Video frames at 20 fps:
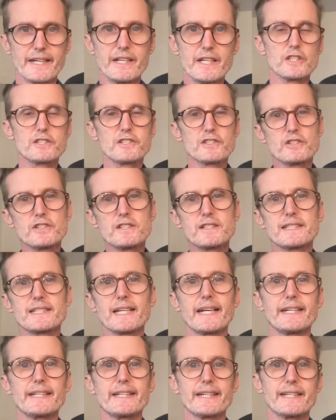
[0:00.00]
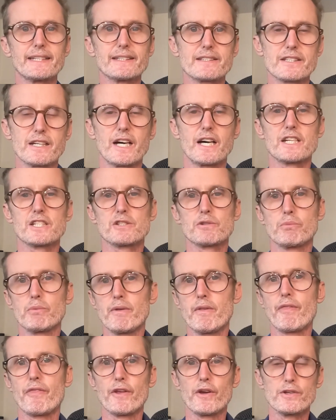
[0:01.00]
just to stay in touch
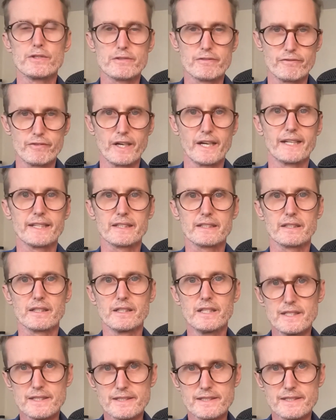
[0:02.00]
with those vital